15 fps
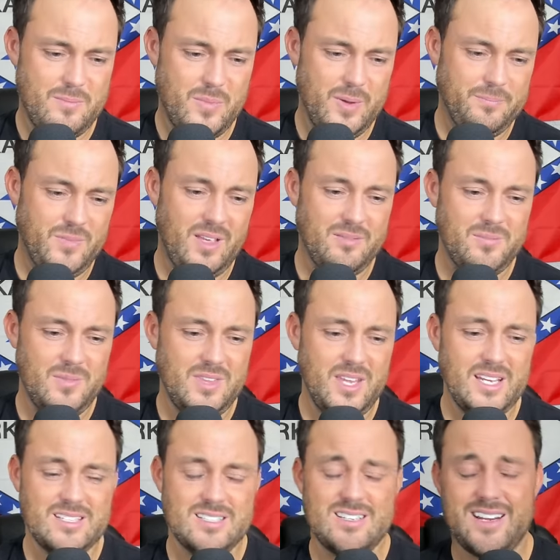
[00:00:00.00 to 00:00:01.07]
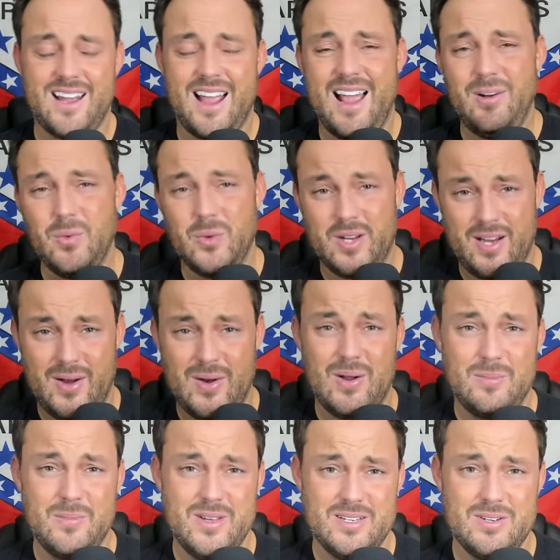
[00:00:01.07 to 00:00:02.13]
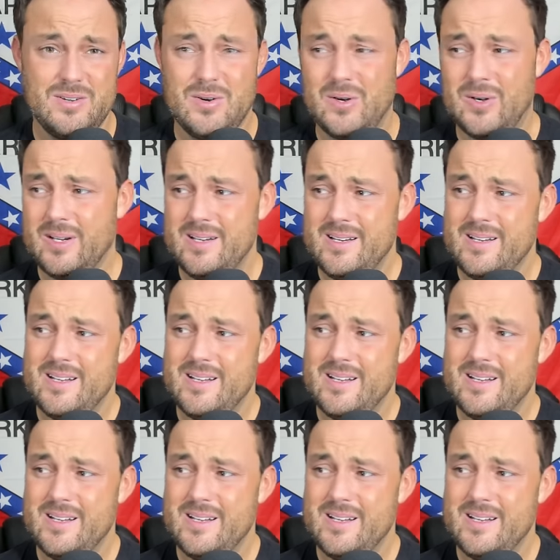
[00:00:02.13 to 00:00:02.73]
but the thing is, like, I don't care how big you are,